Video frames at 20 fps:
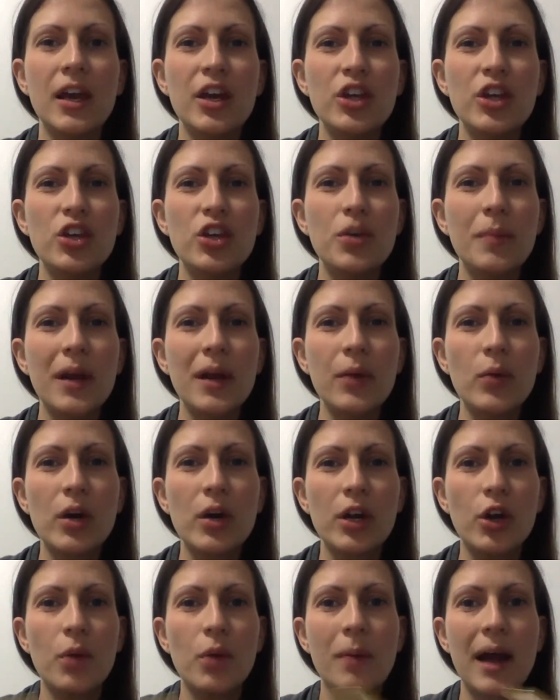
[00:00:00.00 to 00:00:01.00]
you might want to
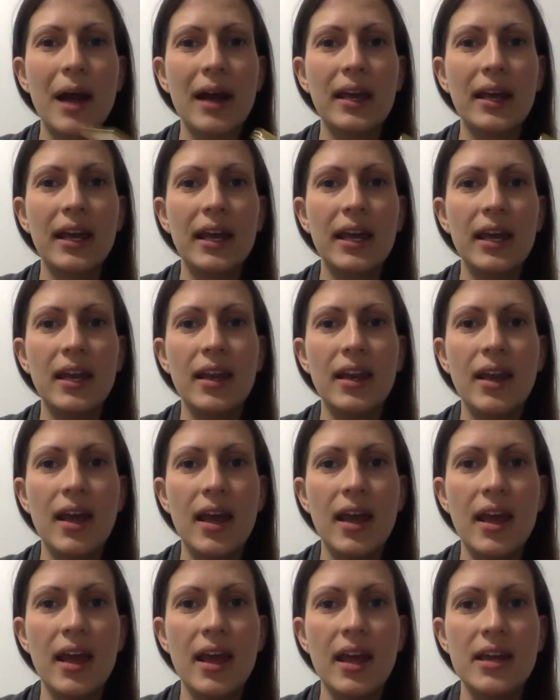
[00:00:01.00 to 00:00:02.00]
go back in
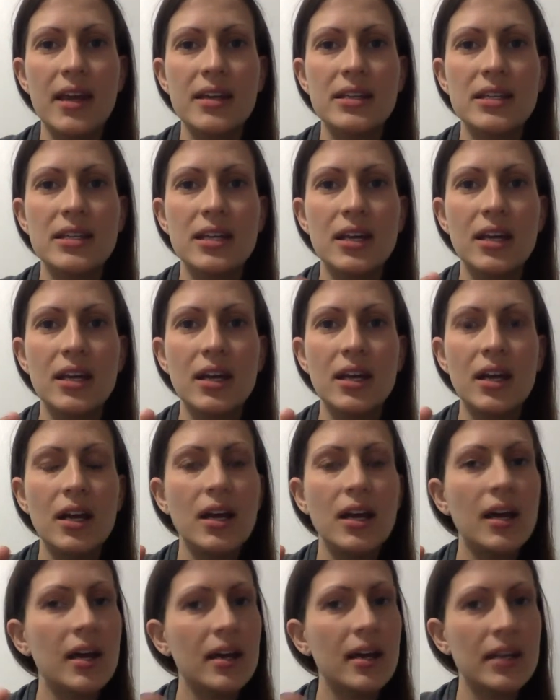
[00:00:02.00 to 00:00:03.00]
and
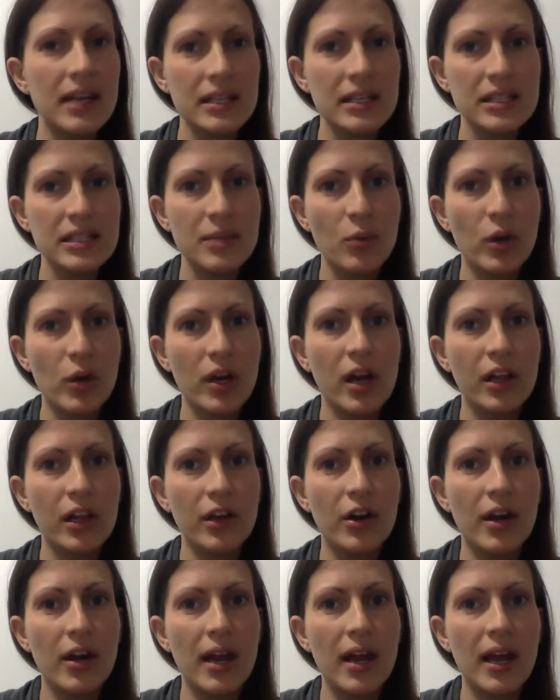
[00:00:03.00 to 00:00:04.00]
get some more
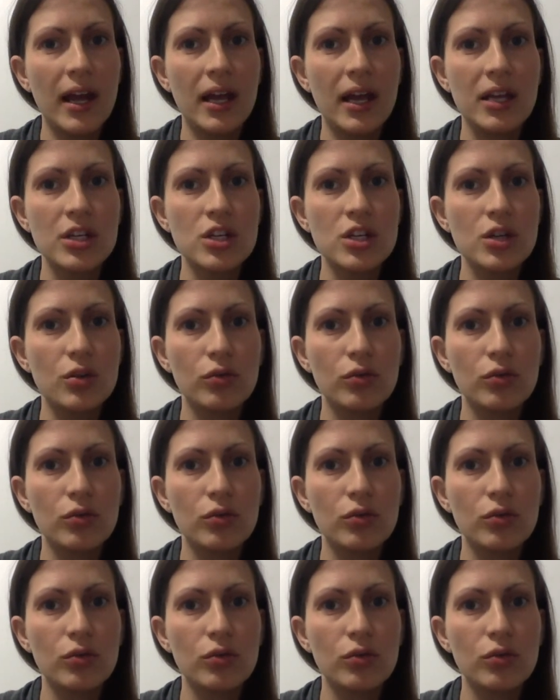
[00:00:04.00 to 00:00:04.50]
color and